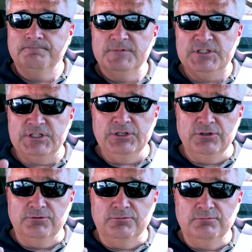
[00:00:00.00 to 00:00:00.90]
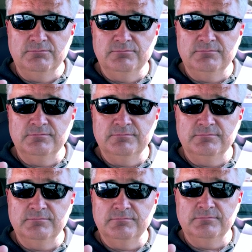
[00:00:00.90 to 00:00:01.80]
See you.
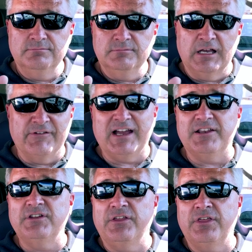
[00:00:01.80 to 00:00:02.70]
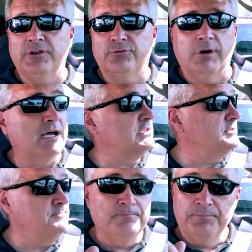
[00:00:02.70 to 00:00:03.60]
I've got to say thanks for
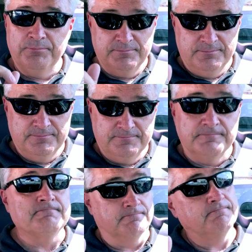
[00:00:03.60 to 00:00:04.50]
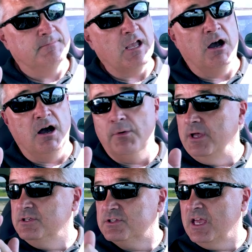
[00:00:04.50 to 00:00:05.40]
watching.
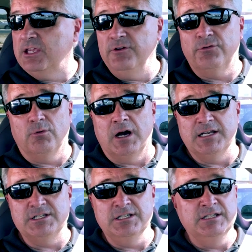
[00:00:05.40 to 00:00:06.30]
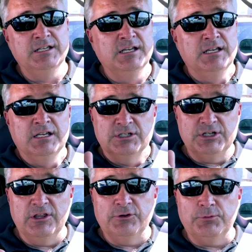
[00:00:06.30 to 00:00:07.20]
Always, thank you for watching.
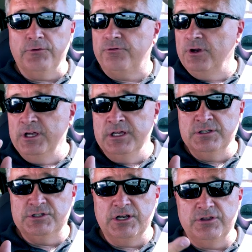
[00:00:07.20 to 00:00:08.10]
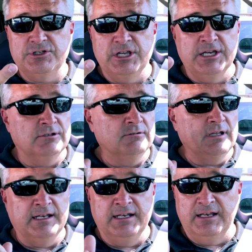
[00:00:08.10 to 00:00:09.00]
Share this with your friends, share the channel,
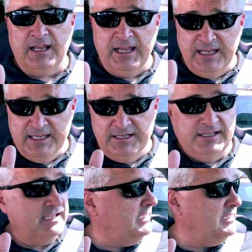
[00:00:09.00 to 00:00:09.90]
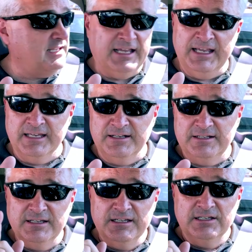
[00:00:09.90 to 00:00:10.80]
and, and, and,
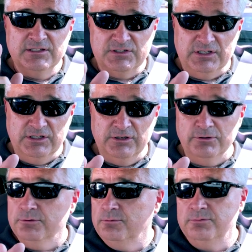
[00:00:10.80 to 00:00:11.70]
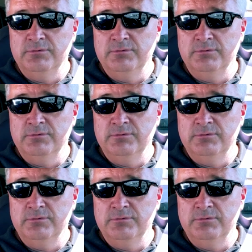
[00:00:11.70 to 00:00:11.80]
and see you.